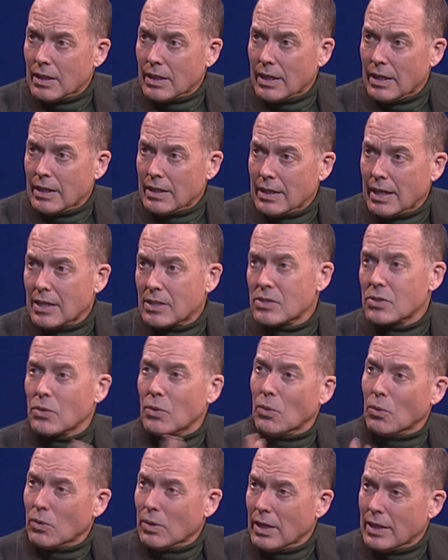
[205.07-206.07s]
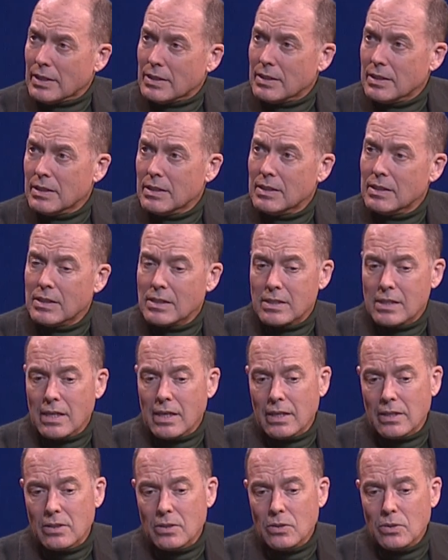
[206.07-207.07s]
And that's the whole idea, is
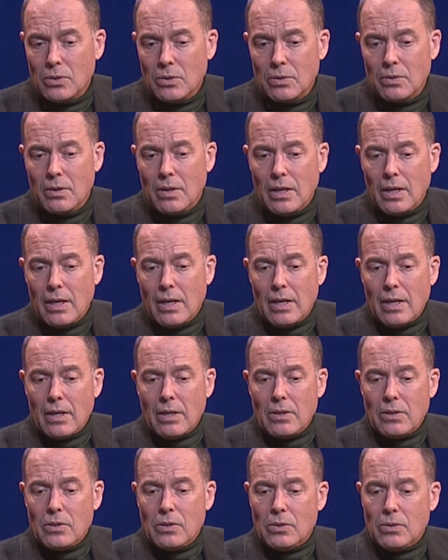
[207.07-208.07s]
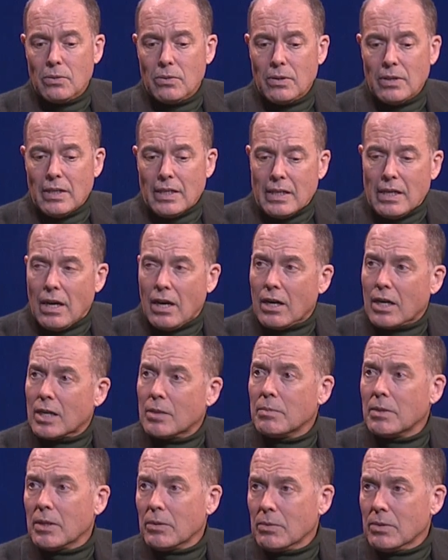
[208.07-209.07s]
that you're in
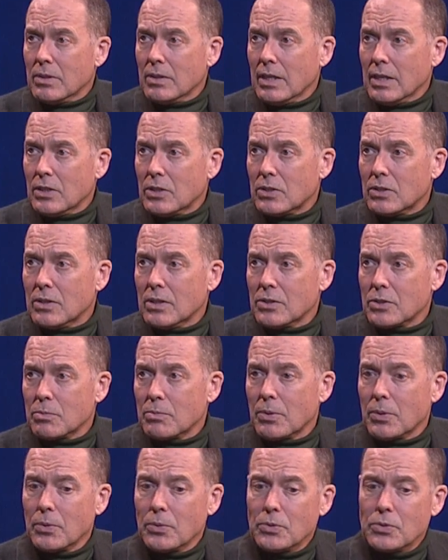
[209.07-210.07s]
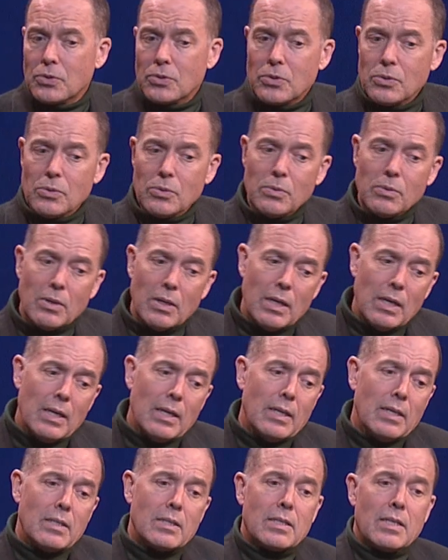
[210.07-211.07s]
harmony with nature, as opposed to
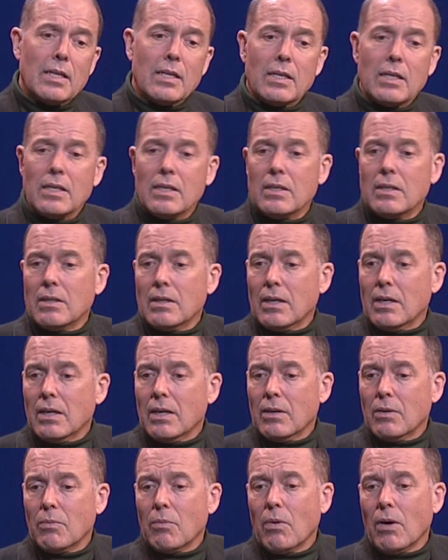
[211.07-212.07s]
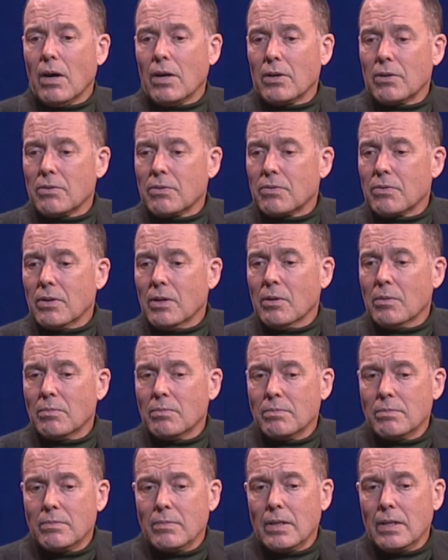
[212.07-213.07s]
taking water
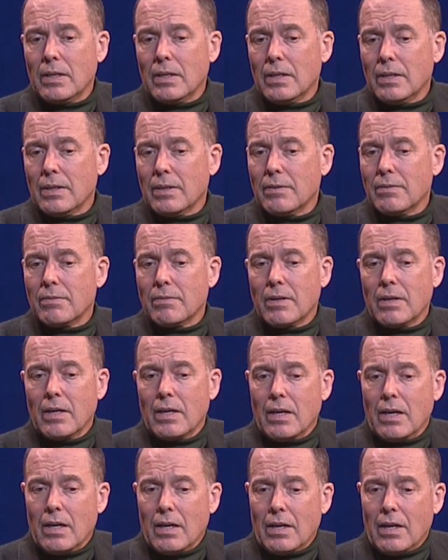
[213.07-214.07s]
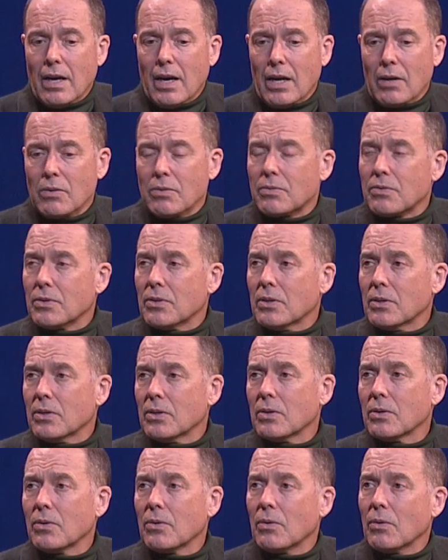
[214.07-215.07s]
from an
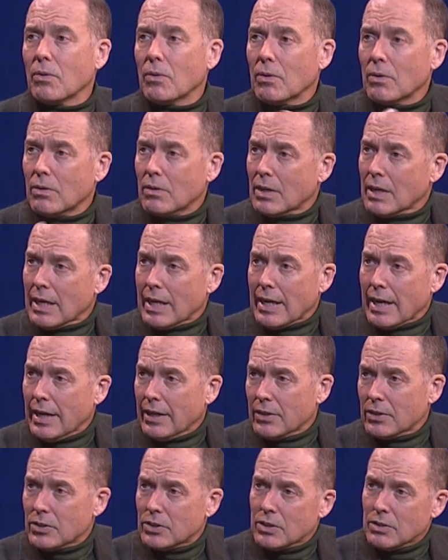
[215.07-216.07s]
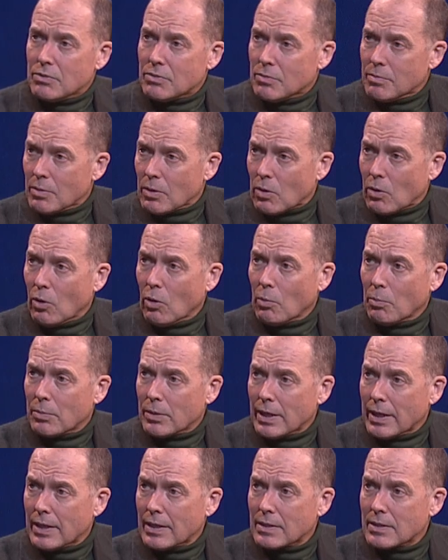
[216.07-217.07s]
aquifer or energy from a coal
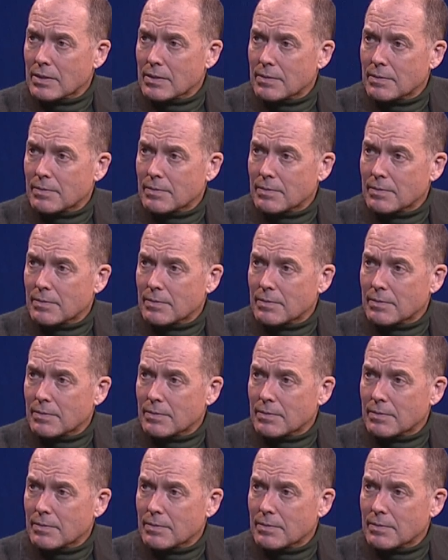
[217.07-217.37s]
plant.